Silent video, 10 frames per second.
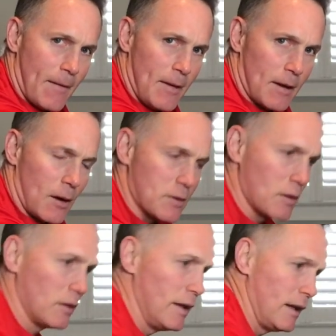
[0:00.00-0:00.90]
You can
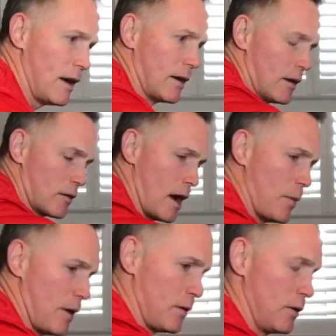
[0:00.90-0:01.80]
also lean on it, grab
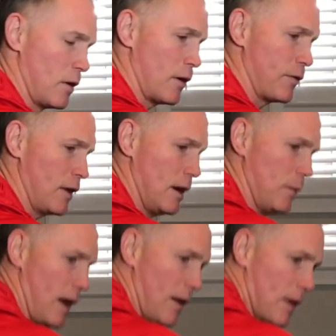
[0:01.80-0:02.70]
onto a door frame,
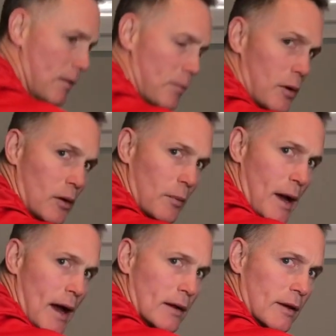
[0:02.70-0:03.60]
and then pull
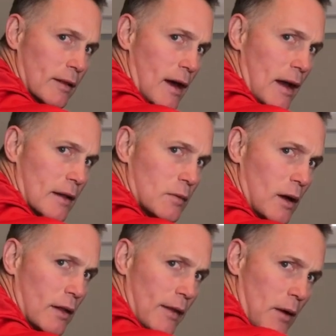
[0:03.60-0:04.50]
back like that as
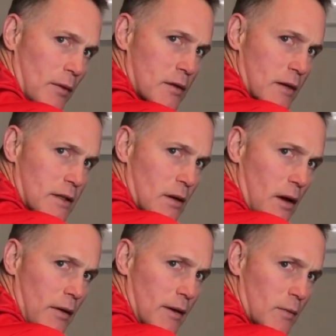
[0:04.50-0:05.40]
well, and that will stretch out
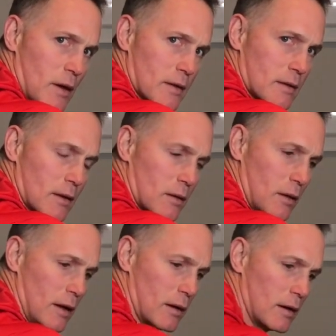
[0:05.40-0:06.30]
all these muscles in through
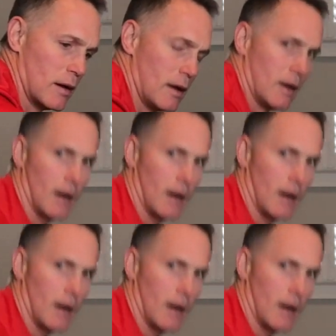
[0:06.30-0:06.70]
here.